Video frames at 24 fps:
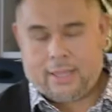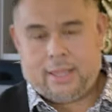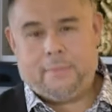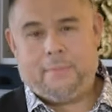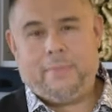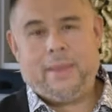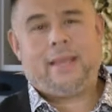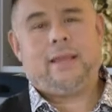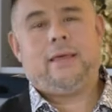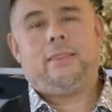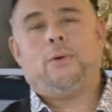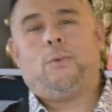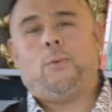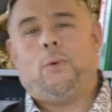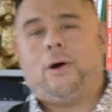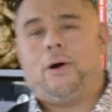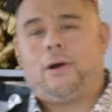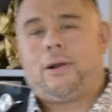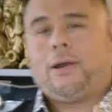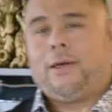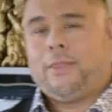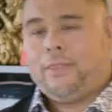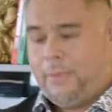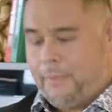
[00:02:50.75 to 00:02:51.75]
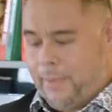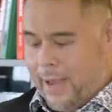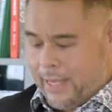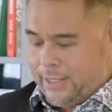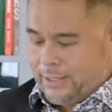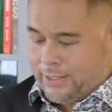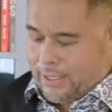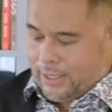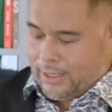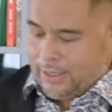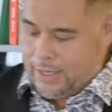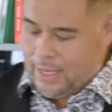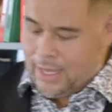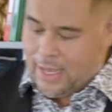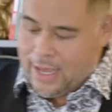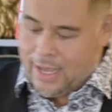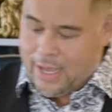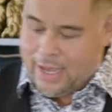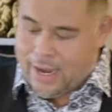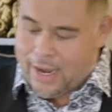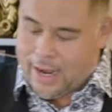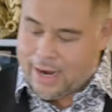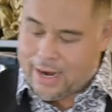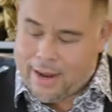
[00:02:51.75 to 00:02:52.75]
the bigger the wok, the better.
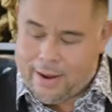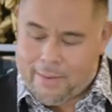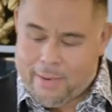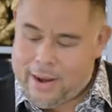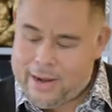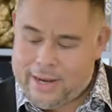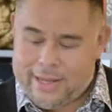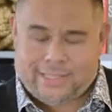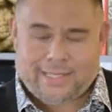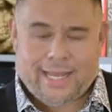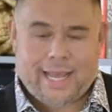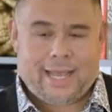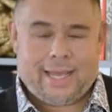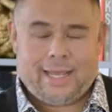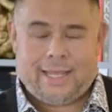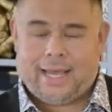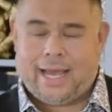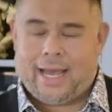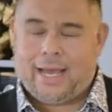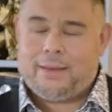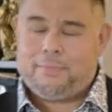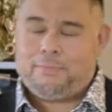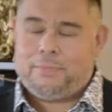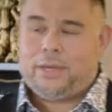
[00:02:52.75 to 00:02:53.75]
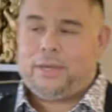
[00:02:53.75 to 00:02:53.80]
And I'm only saying that